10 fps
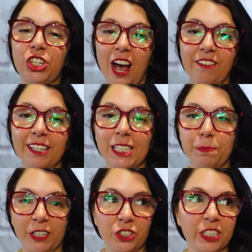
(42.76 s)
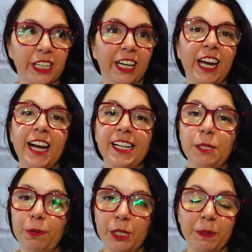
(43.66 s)
Java specialty. It's
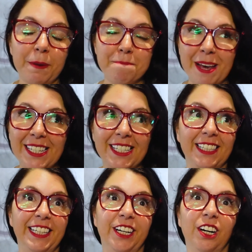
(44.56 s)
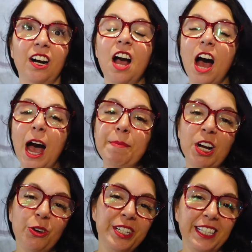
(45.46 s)
supposed to be amazing here. I'm
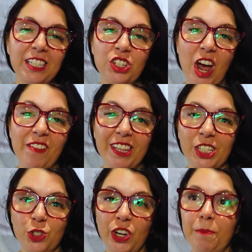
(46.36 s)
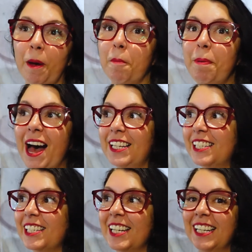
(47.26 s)
not going to East Java this trip, but
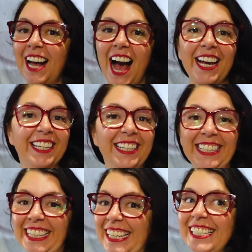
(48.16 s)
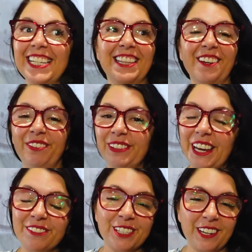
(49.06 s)
I can eat the
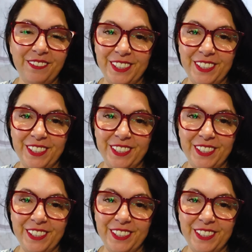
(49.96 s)
flavors of